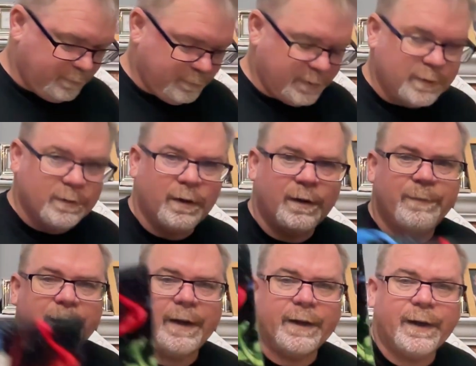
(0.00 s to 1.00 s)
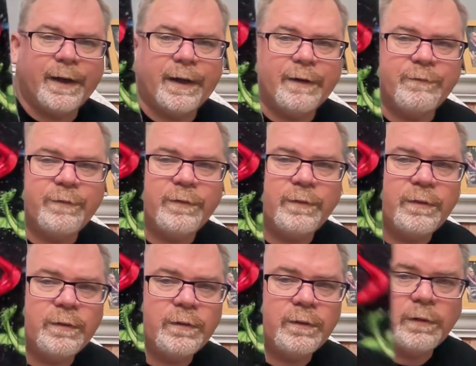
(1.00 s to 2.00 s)
Garon bag I have.
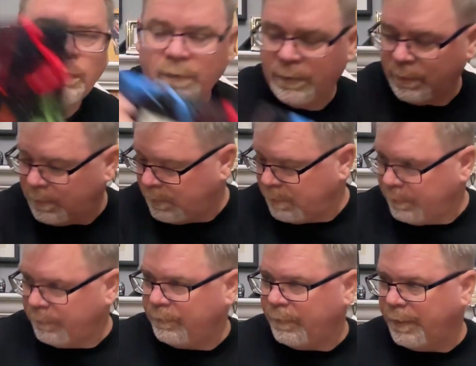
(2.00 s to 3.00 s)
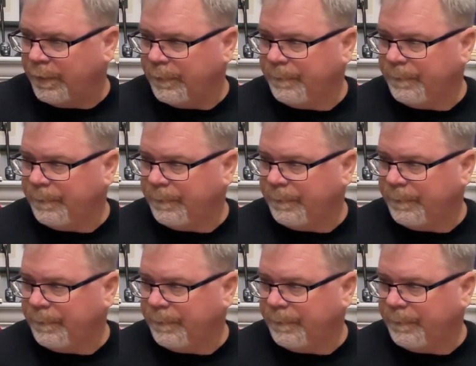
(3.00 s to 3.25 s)
So,